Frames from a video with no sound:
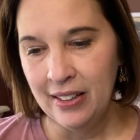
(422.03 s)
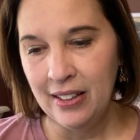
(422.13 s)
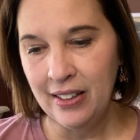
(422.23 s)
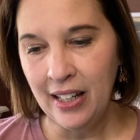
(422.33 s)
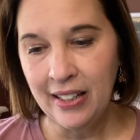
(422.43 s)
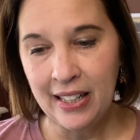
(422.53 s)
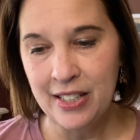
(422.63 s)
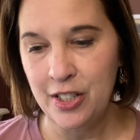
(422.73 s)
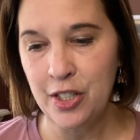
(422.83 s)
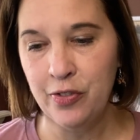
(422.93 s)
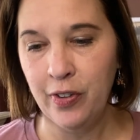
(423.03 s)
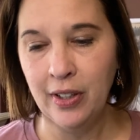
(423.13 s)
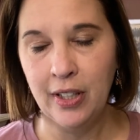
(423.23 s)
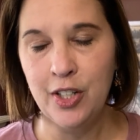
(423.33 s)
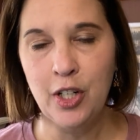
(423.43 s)
A lot of nice, just
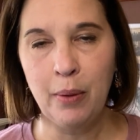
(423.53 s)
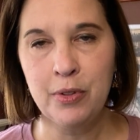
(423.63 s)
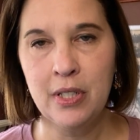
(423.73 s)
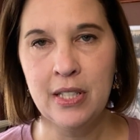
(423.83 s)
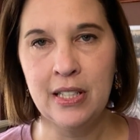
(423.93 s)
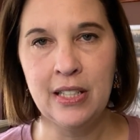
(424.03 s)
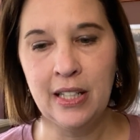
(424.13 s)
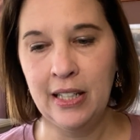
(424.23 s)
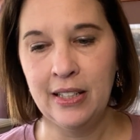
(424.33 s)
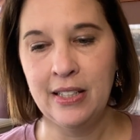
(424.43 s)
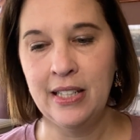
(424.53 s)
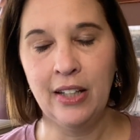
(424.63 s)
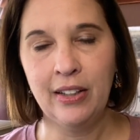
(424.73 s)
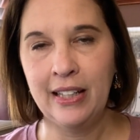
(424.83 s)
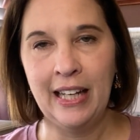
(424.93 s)
fun lunch options. This is a
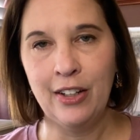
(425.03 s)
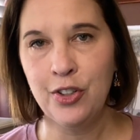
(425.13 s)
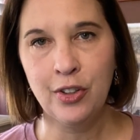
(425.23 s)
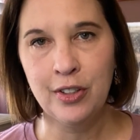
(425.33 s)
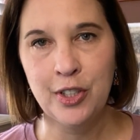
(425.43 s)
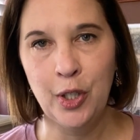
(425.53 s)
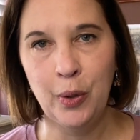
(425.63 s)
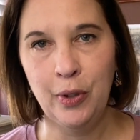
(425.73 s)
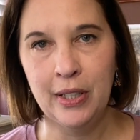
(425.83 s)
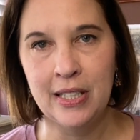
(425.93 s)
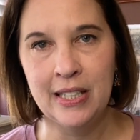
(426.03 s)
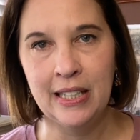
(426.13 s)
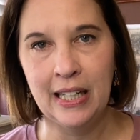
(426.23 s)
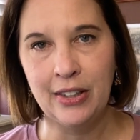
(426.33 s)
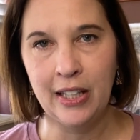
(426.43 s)
deli counter, so you get to
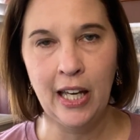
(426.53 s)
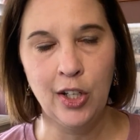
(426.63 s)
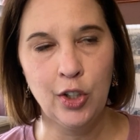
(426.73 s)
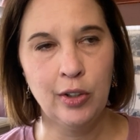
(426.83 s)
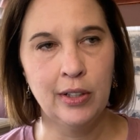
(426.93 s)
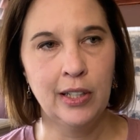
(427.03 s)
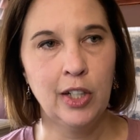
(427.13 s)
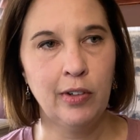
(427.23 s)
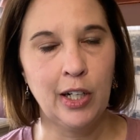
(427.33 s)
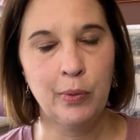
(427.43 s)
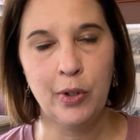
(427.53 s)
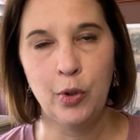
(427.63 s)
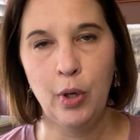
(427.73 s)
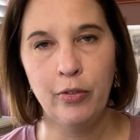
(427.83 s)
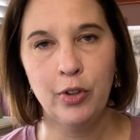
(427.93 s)
sit at the counter and interact with
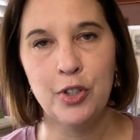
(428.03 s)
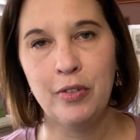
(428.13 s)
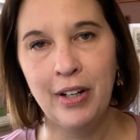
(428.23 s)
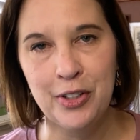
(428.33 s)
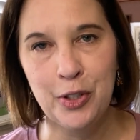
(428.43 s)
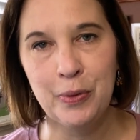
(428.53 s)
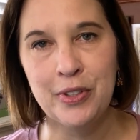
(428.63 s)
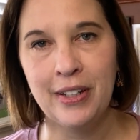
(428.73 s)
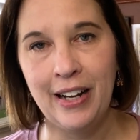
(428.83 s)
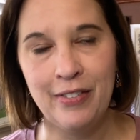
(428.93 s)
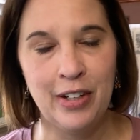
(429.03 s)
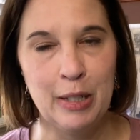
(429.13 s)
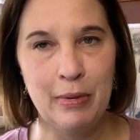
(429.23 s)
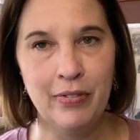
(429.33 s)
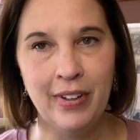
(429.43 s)
whoever is around you, which I find
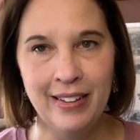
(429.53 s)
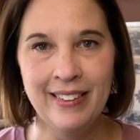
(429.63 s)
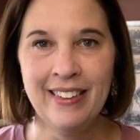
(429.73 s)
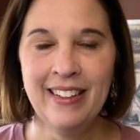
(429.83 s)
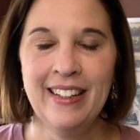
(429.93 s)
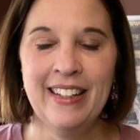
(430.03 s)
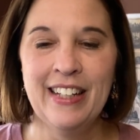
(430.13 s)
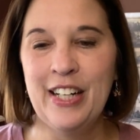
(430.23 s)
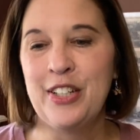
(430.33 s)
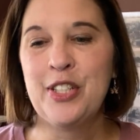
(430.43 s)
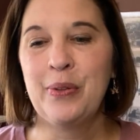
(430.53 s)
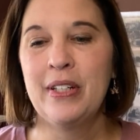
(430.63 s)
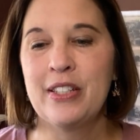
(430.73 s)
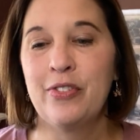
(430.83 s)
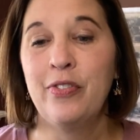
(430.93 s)
to be fun. So it
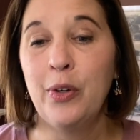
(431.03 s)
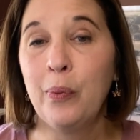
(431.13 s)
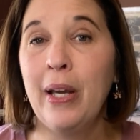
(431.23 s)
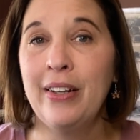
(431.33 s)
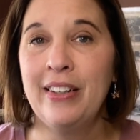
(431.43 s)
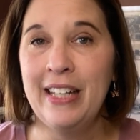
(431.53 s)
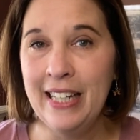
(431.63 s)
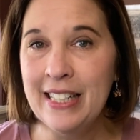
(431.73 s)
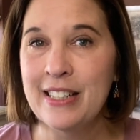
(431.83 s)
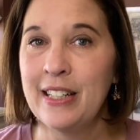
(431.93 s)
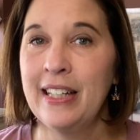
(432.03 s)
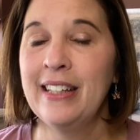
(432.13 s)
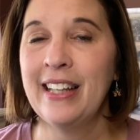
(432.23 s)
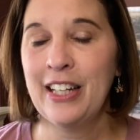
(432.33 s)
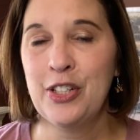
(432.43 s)
is a fun way to eat
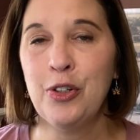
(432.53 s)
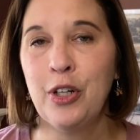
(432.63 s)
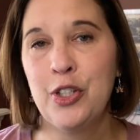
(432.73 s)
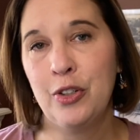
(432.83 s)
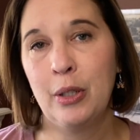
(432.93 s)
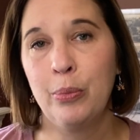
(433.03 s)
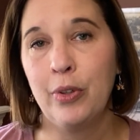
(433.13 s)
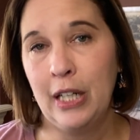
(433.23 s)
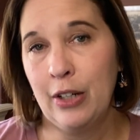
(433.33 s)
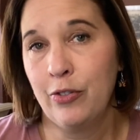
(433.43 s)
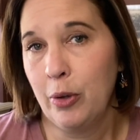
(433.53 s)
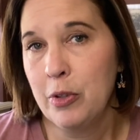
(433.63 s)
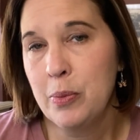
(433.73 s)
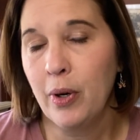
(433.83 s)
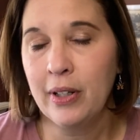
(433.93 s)
in Lancaster because you're in the Bird Hand
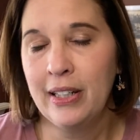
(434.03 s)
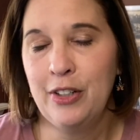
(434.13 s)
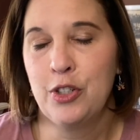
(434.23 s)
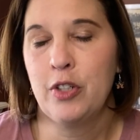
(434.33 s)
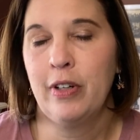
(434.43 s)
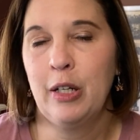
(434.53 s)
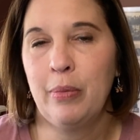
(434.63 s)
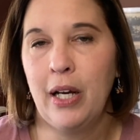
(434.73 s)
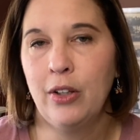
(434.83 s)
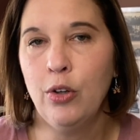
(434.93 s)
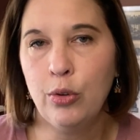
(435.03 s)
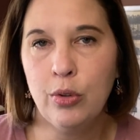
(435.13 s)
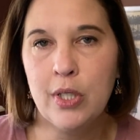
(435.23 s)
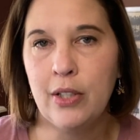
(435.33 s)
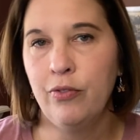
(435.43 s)
Farmers Market and you're surrounded by
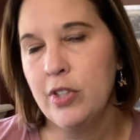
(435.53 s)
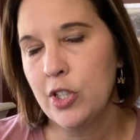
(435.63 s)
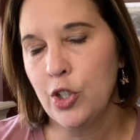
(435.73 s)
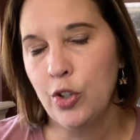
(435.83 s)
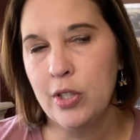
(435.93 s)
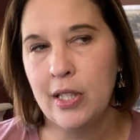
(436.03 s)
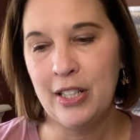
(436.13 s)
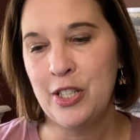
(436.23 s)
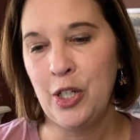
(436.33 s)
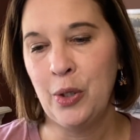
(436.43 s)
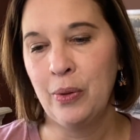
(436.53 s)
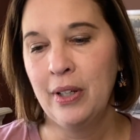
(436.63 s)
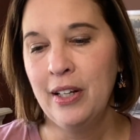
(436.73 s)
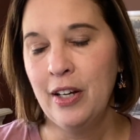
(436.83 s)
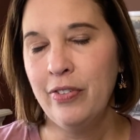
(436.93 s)
locals and visitors. So
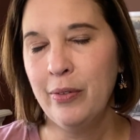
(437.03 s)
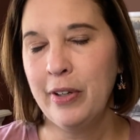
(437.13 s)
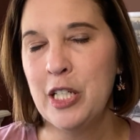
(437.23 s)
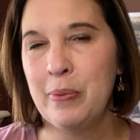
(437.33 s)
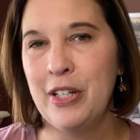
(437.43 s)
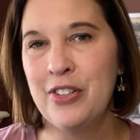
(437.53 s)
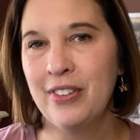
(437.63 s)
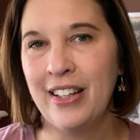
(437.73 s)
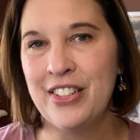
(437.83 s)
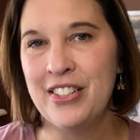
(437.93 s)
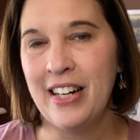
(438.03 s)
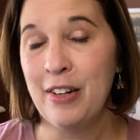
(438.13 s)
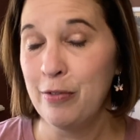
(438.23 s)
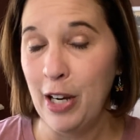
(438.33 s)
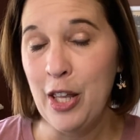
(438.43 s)
a fun way to spend your lunch,
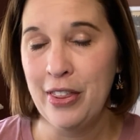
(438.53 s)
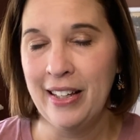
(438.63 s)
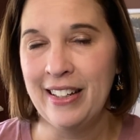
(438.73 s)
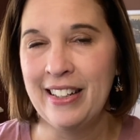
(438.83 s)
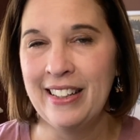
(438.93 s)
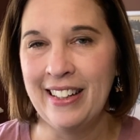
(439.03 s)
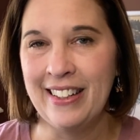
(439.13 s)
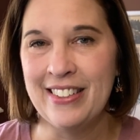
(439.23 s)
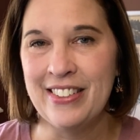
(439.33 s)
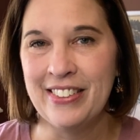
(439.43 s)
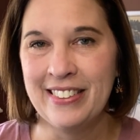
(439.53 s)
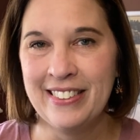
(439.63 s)
I think, in Lancaster.